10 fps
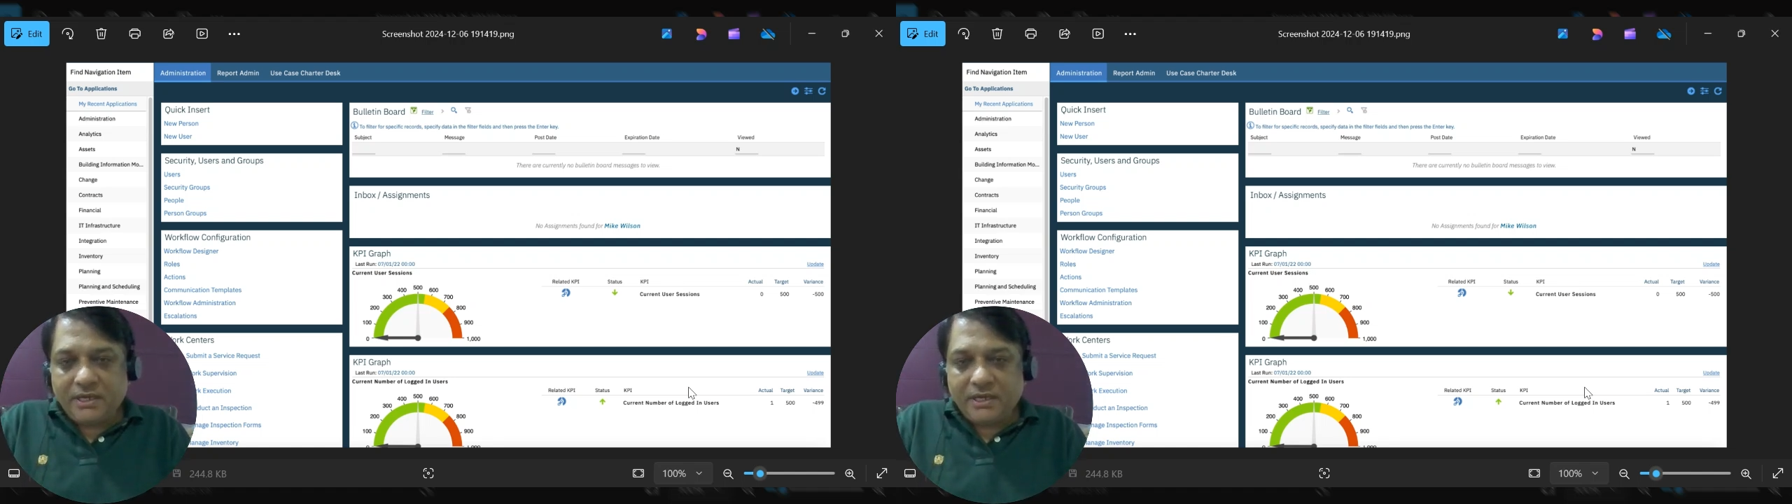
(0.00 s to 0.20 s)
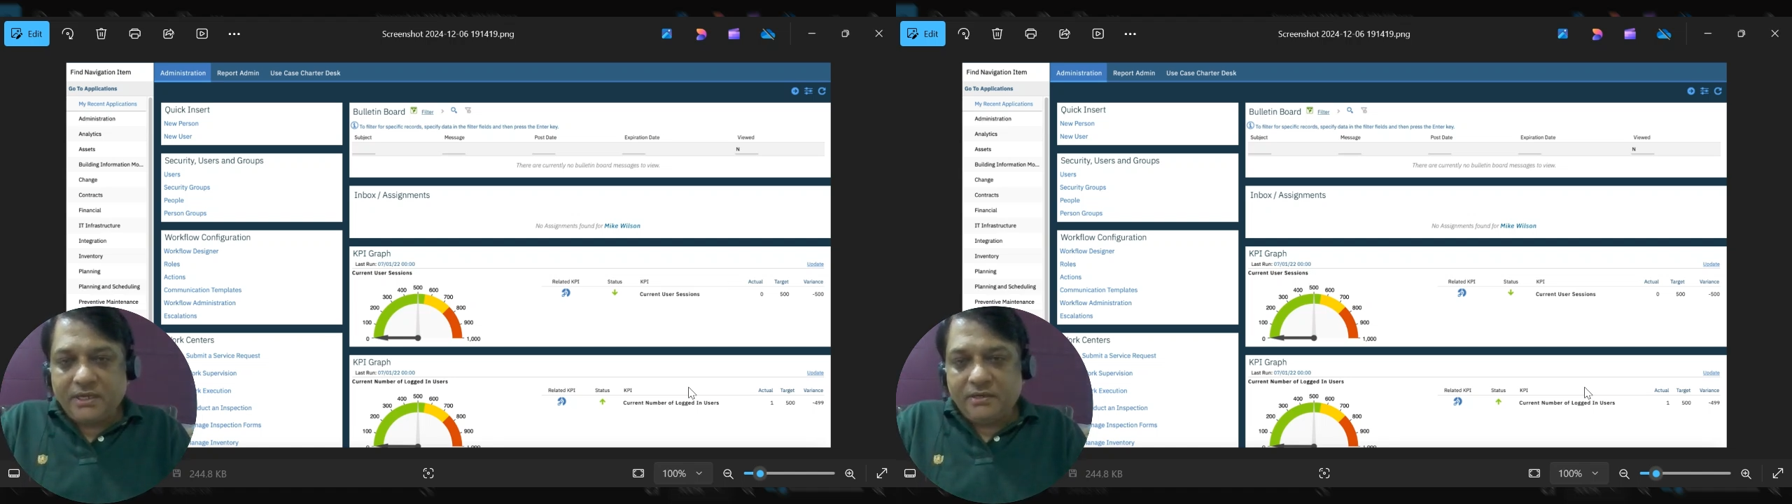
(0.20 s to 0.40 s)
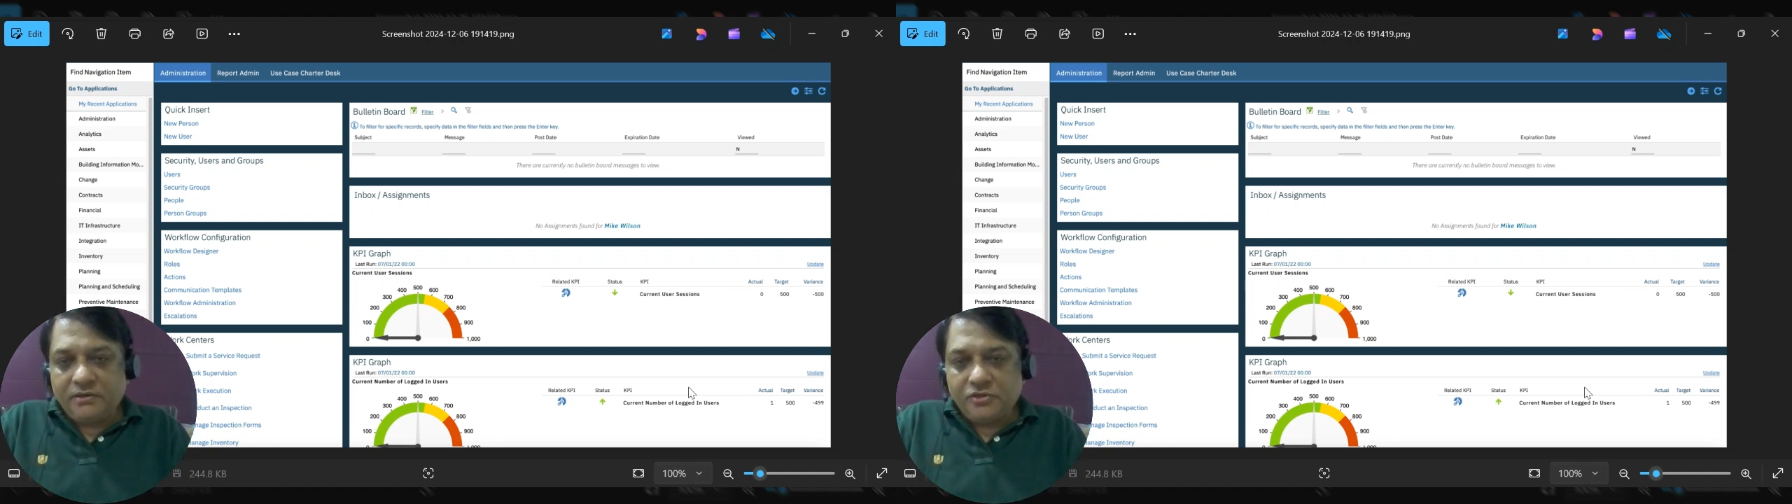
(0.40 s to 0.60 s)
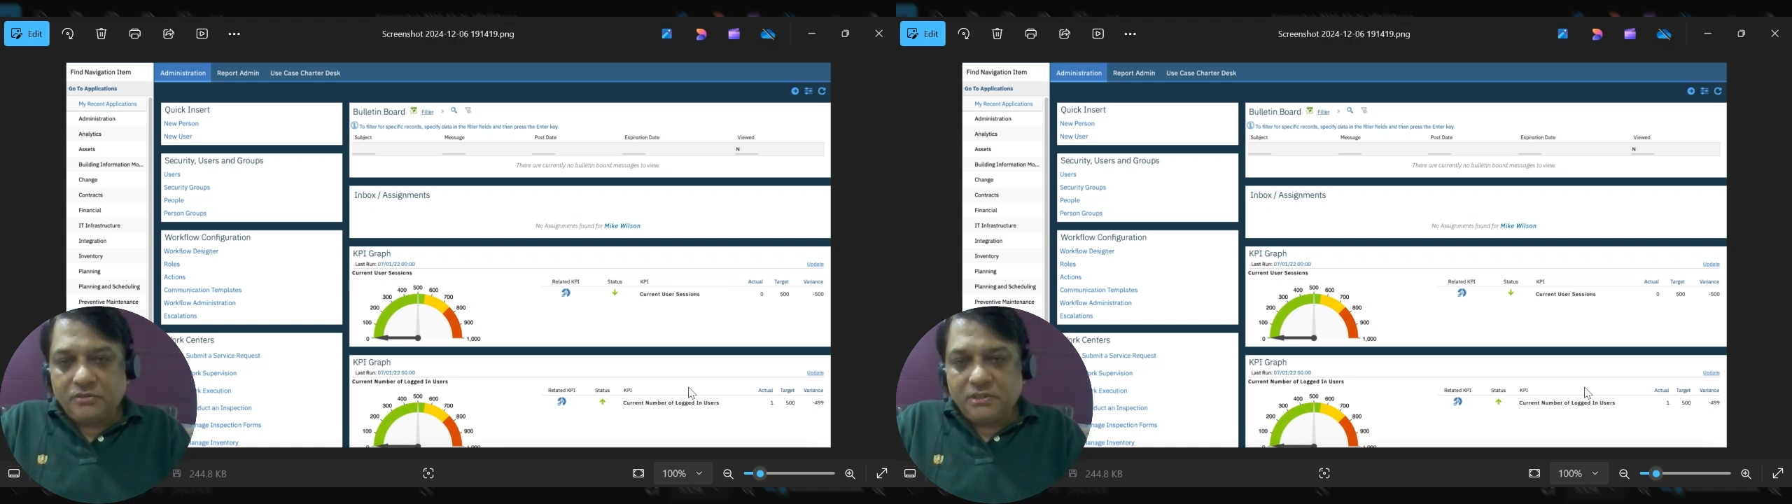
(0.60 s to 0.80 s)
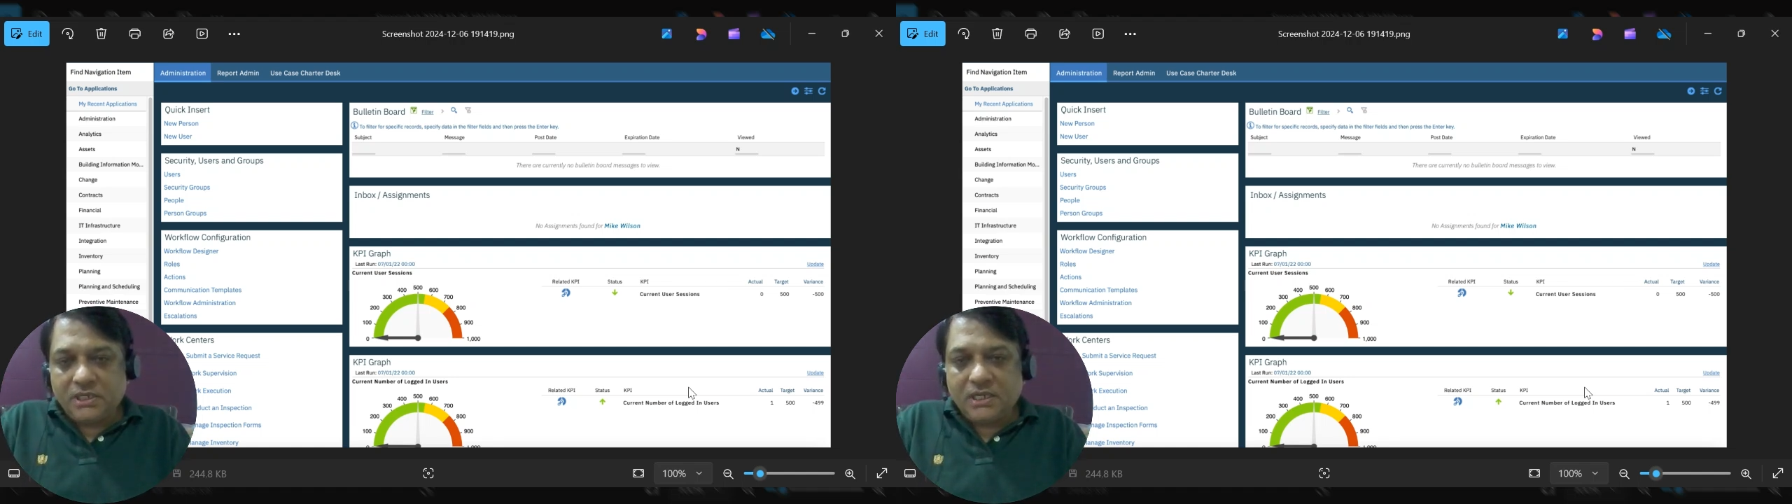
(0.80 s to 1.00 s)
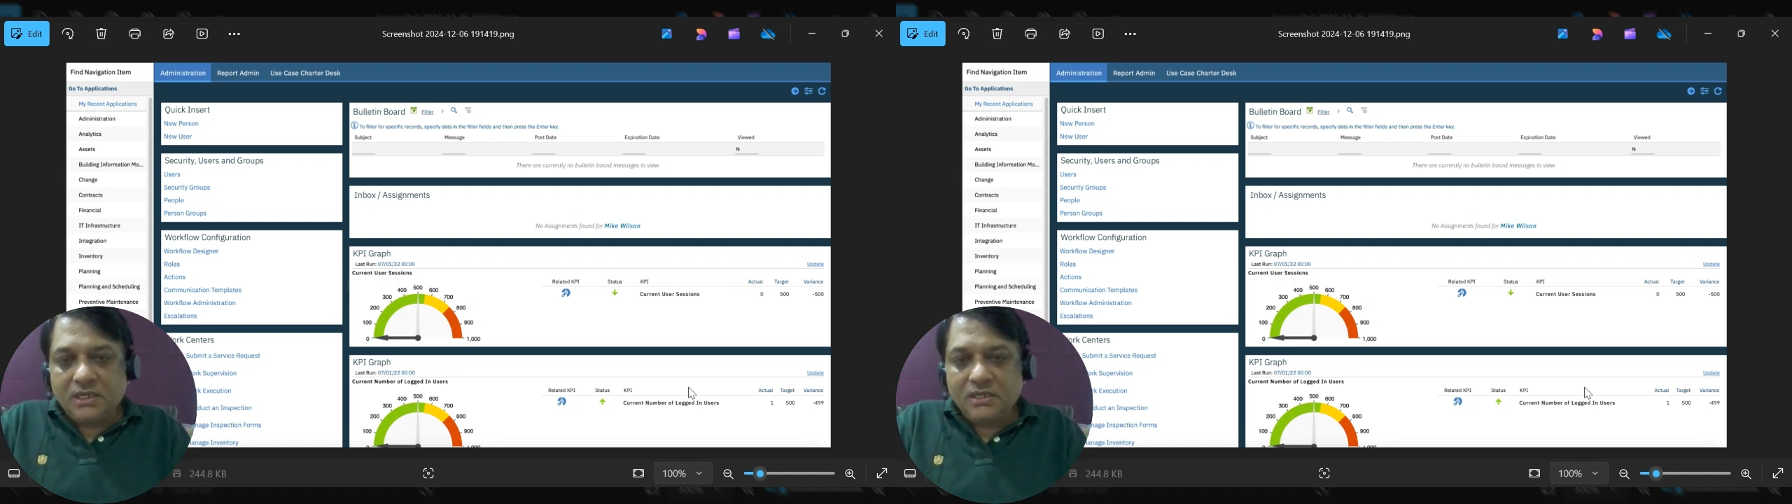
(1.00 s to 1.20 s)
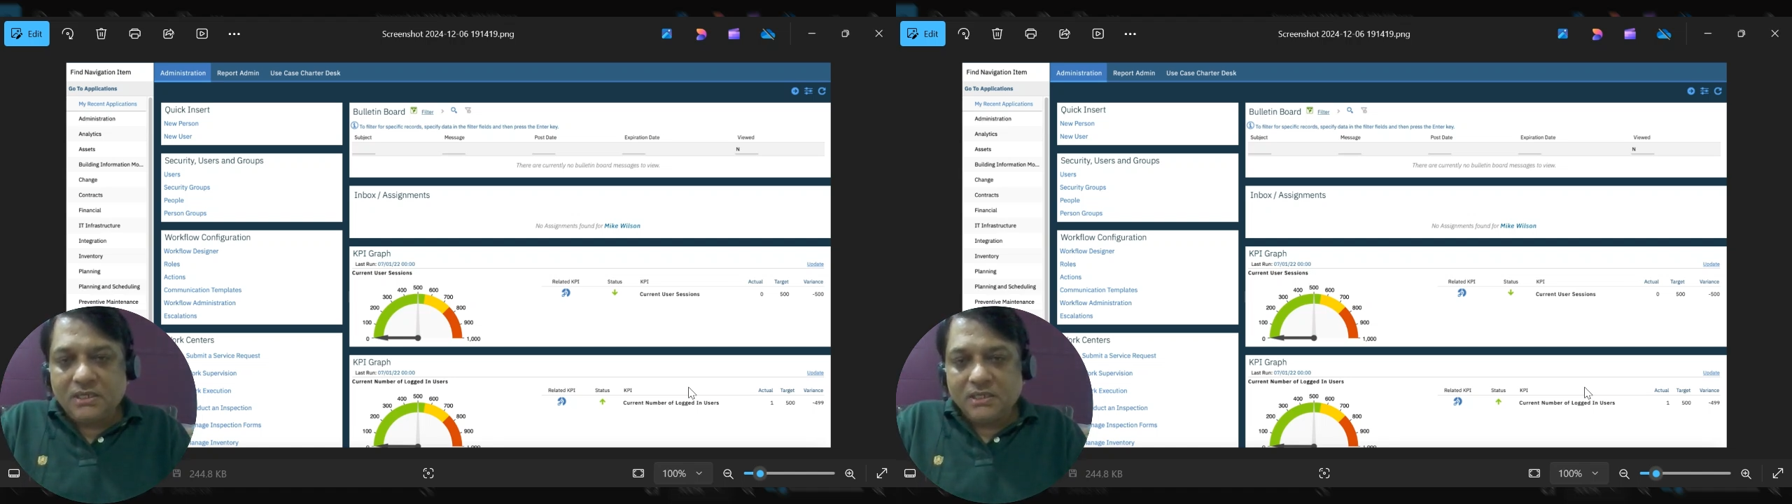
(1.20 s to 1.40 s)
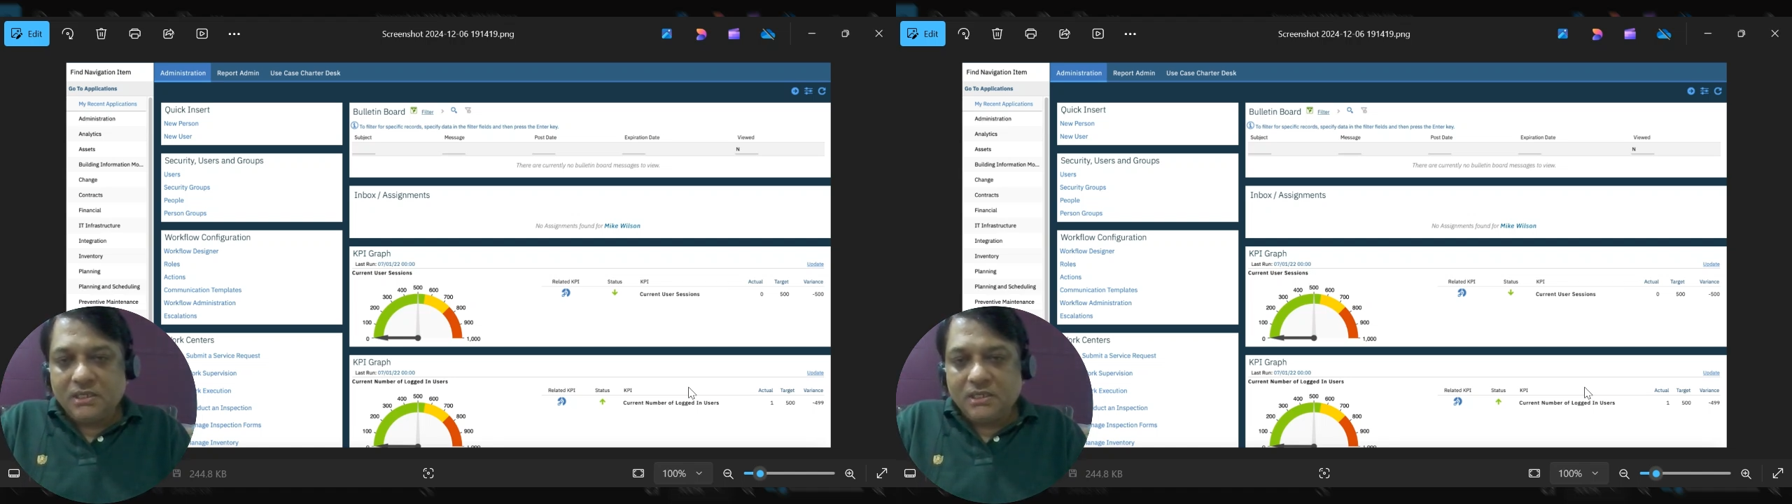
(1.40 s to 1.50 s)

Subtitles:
and today